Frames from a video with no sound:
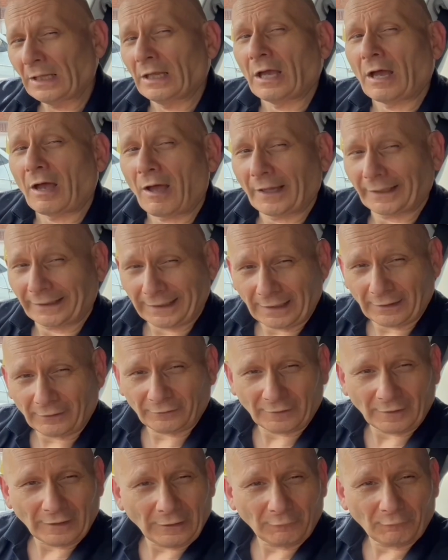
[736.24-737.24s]
I guess
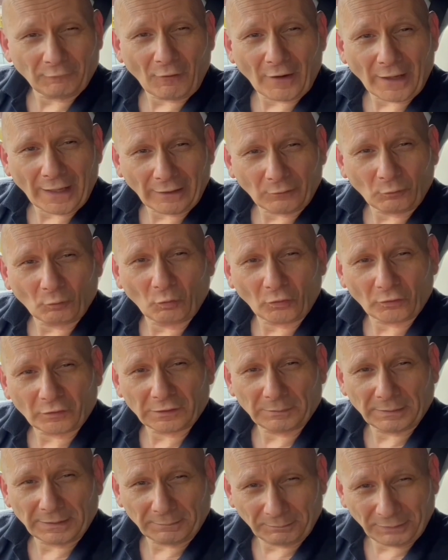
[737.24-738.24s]
if I was to
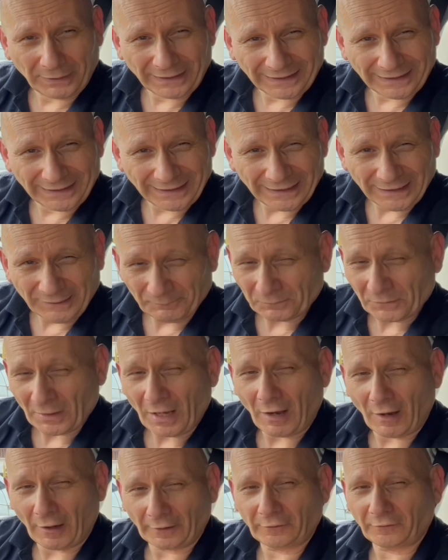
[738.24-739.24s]
be picky,
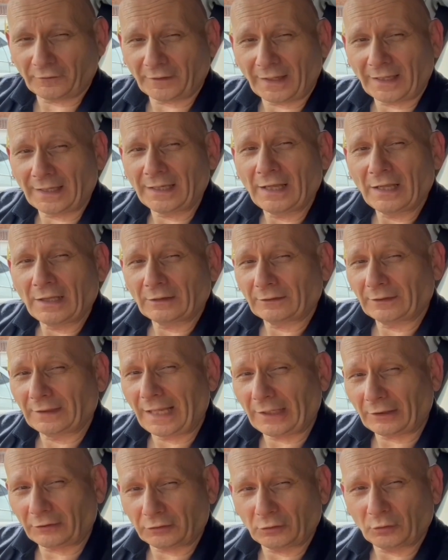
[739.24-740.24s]
I'd say the
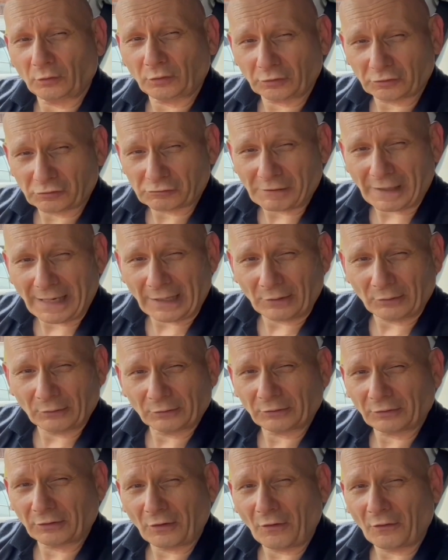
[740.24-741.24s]
actual shroud
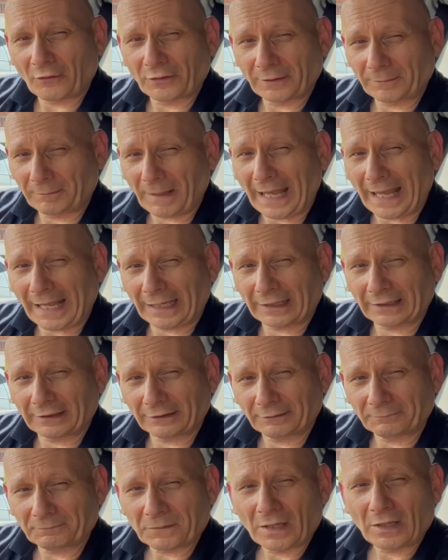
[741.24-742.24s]
on the back,
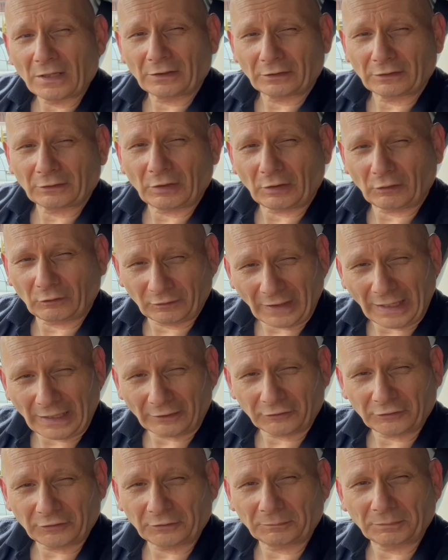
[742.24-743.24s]
if that
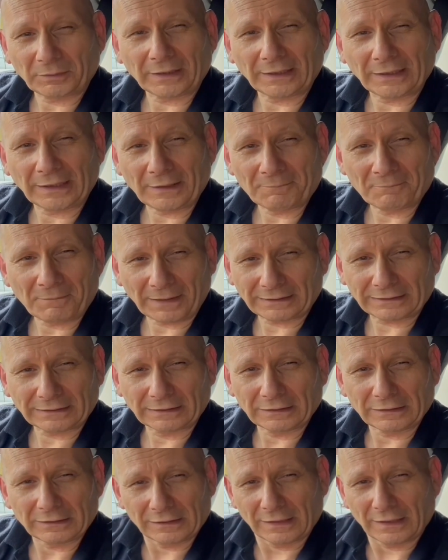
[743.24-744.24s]
should be in metal,
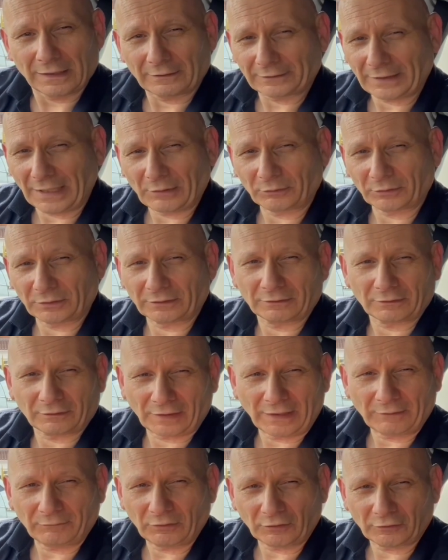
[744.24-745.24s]
that would
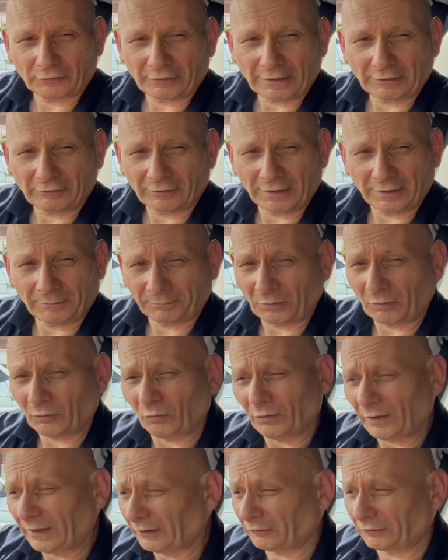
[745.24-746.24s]
save you scratching it, but
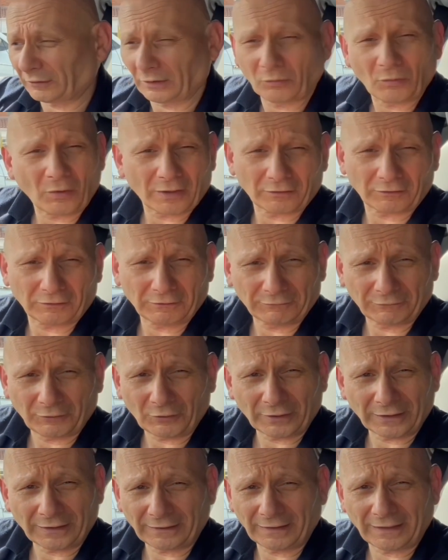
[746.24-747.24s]
literally once you've got
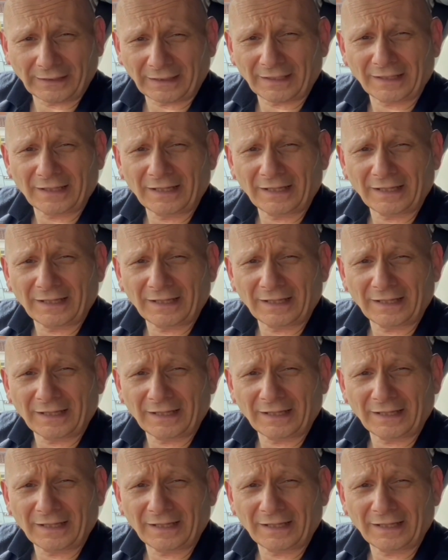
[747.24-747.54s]
it there,